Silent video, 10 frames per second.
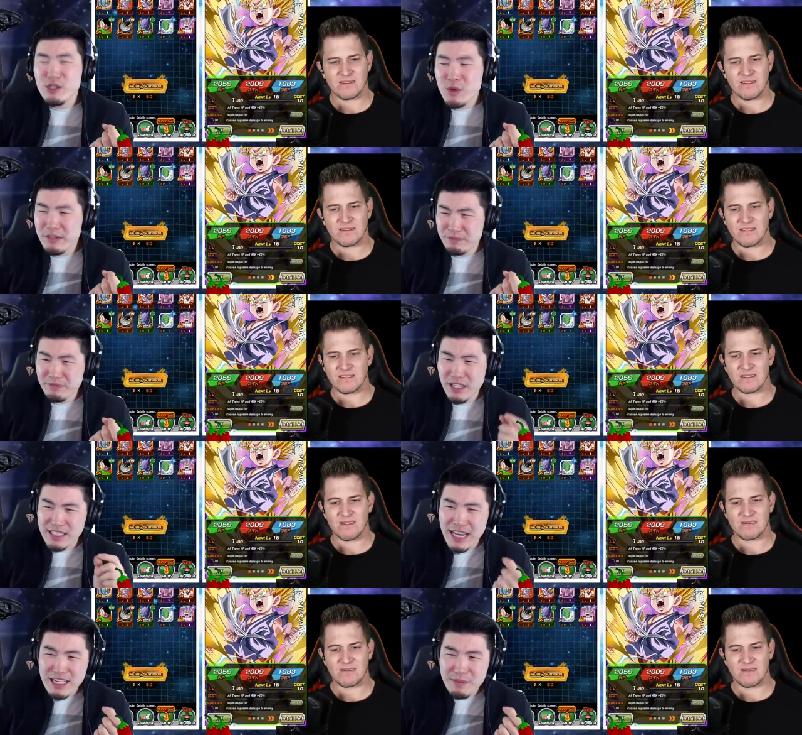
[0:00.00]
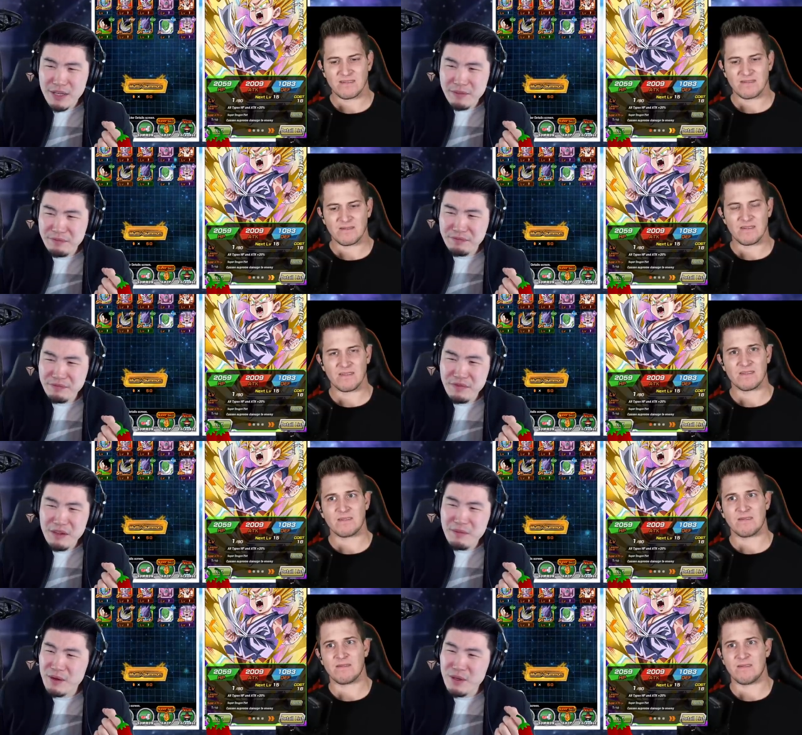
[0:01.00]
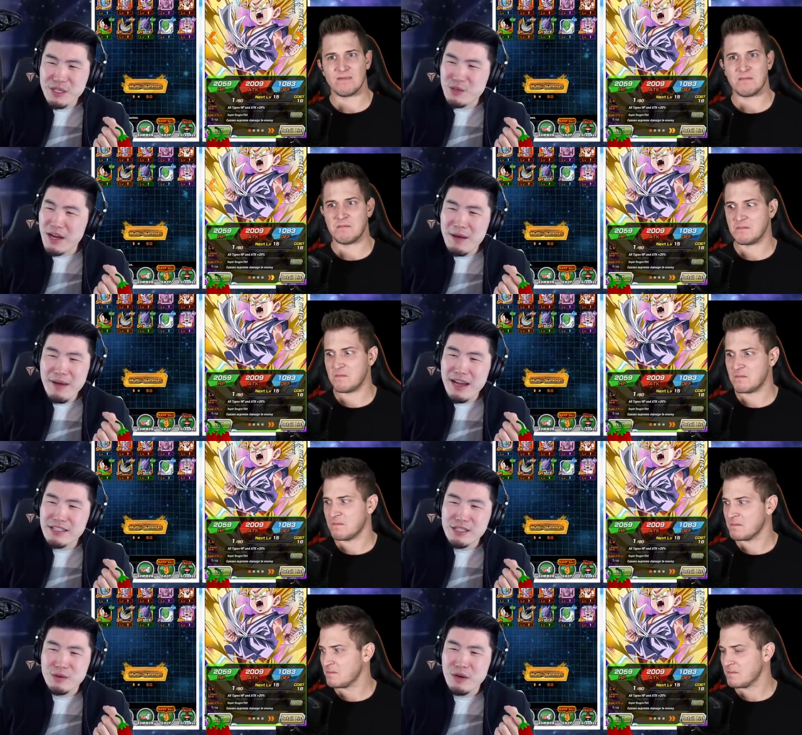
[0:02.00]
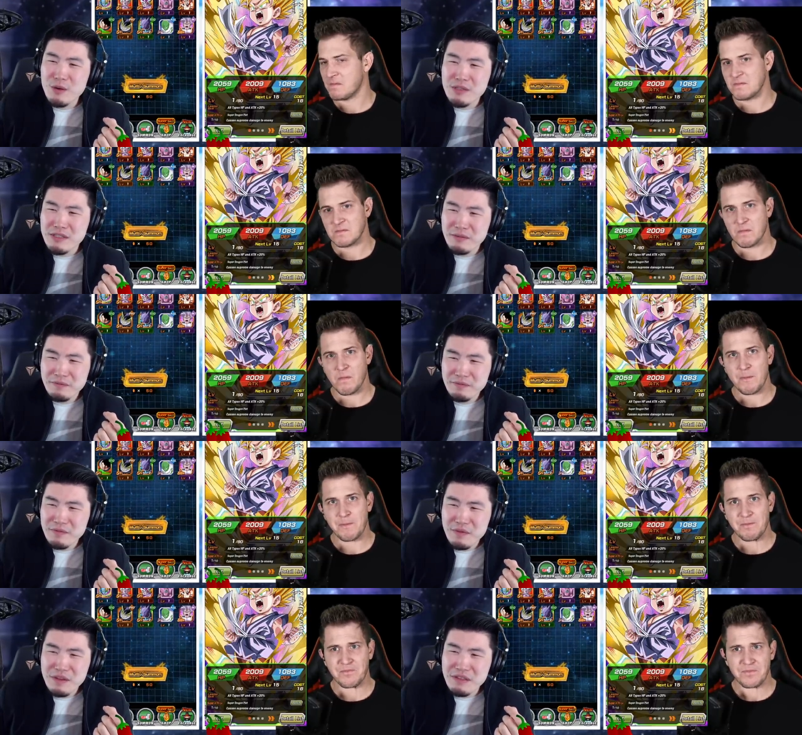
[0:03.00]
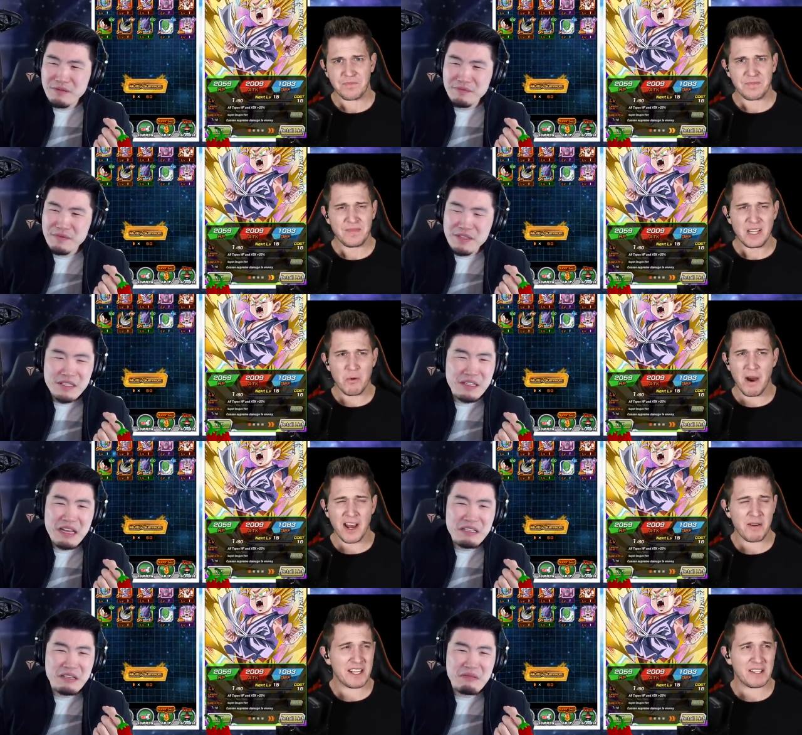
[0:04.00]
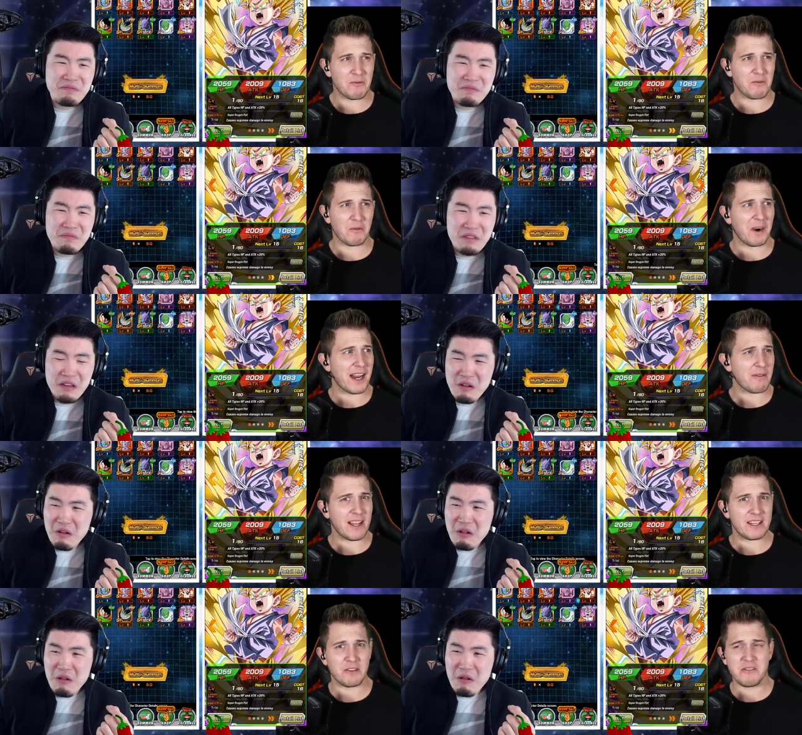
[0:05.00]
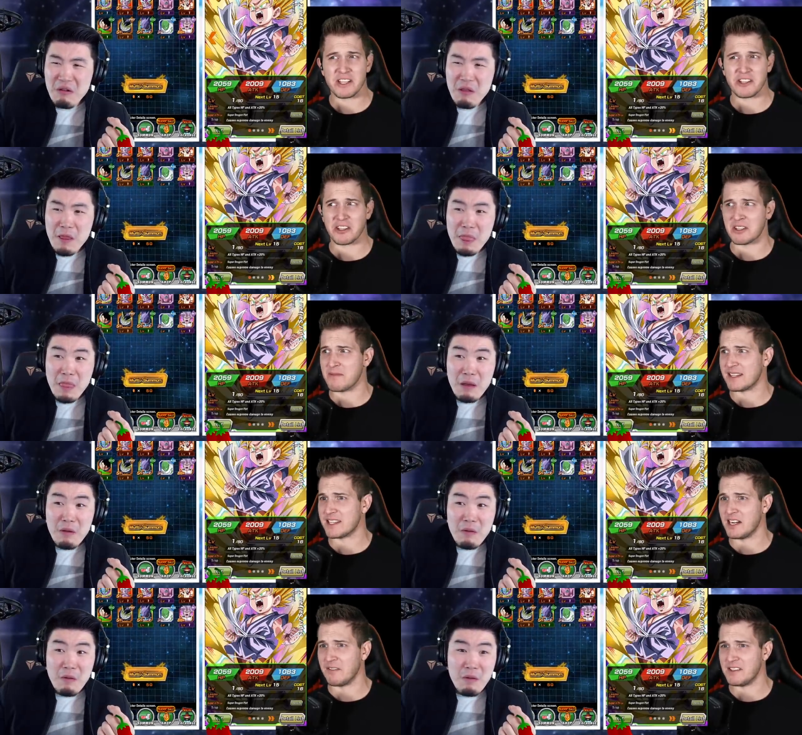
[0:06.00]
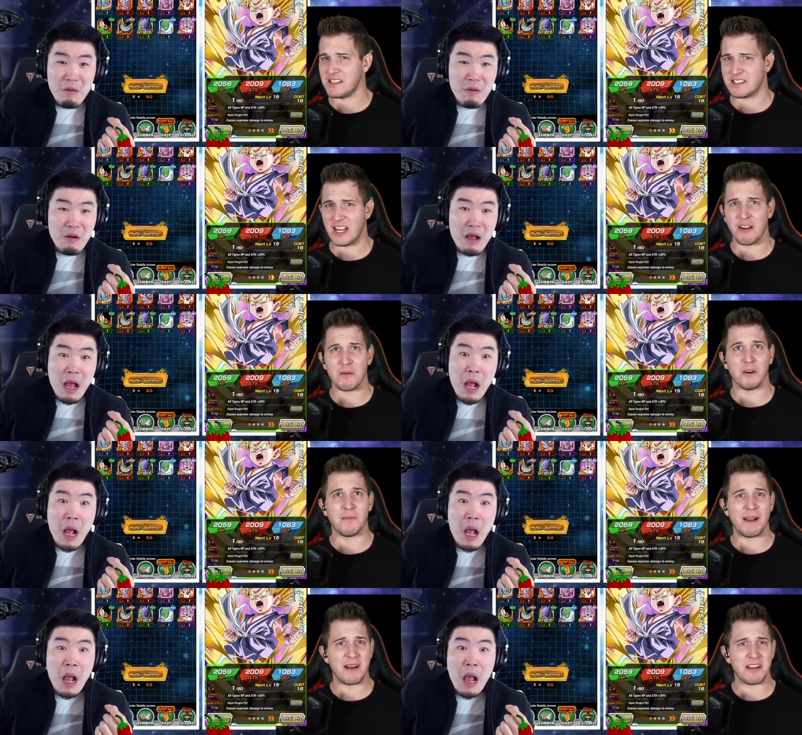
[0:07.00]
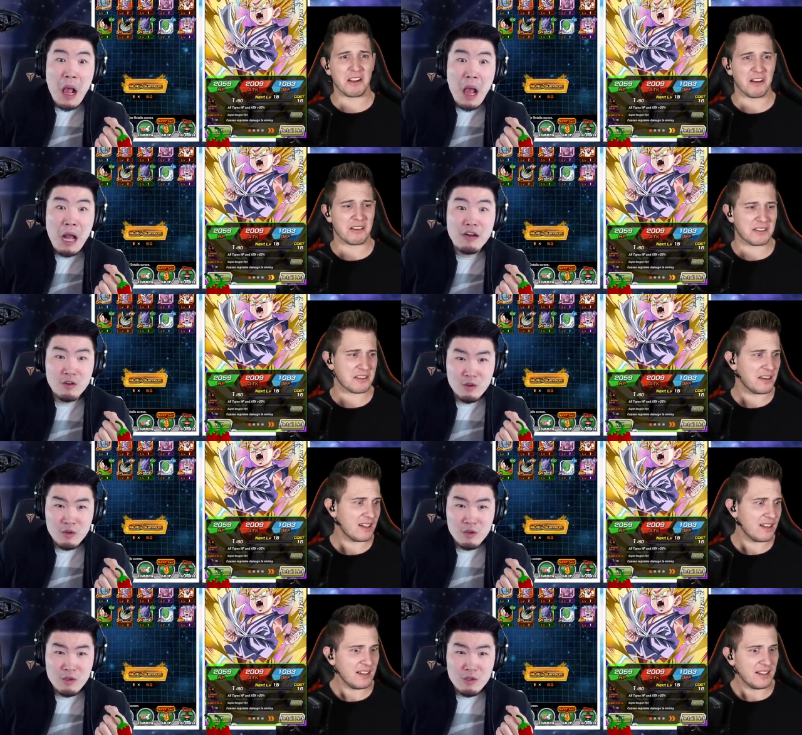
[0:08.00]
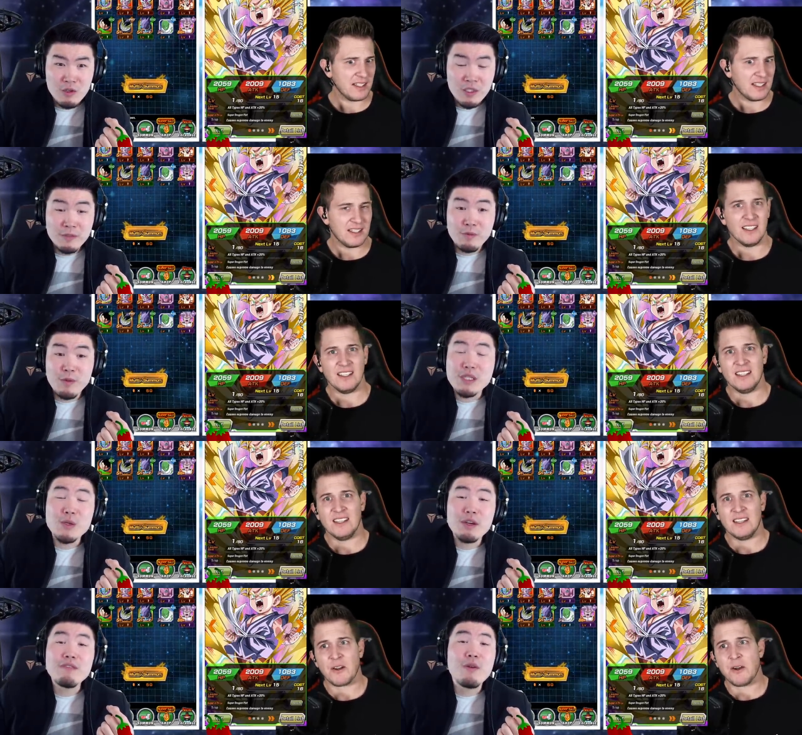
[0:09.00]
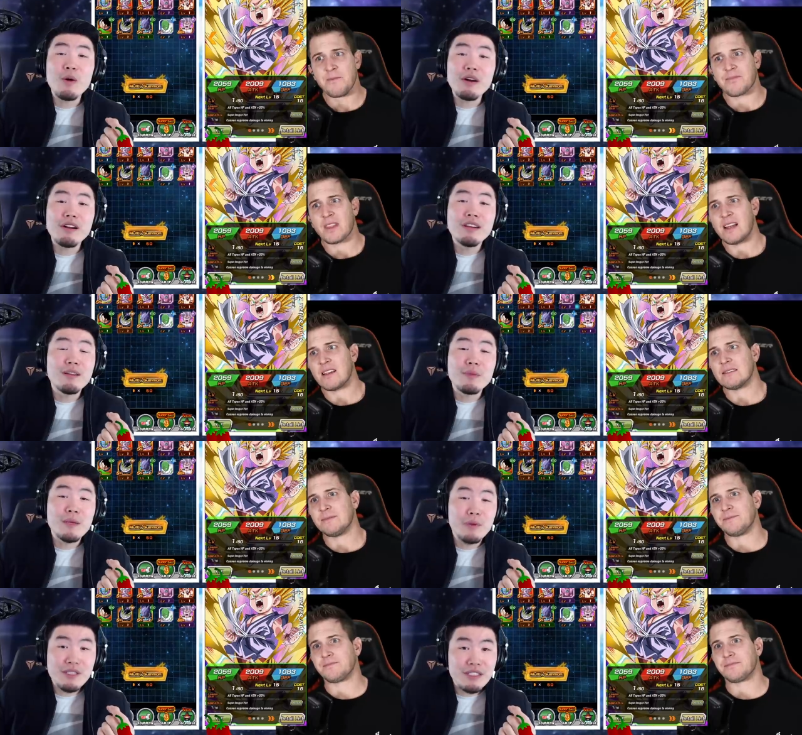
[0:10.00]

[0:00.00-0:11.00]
Speaker 1: to it, like a tiny bit. But when it's dry, man, it's just gross. It's just nasty. Why do I
Speaker 2: why do I do this shit to myself? This is terrible. My mouth hurts. We do it for the people's